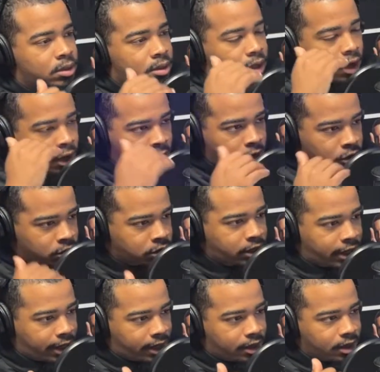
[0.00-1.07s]
to
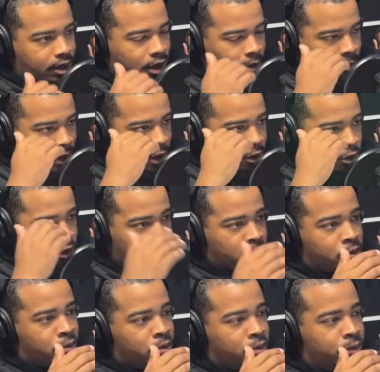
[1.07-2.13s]
understand about
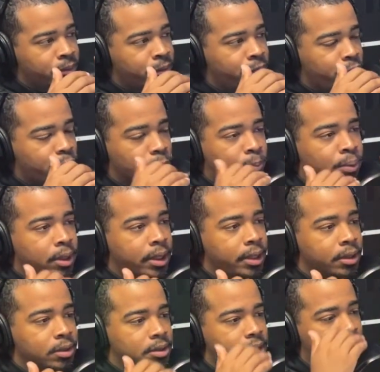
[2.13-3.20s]
you, your
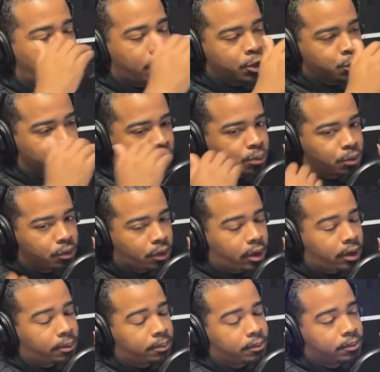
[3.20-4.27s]
players, and your
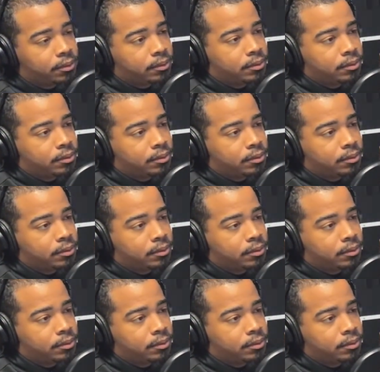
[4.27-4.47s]
program?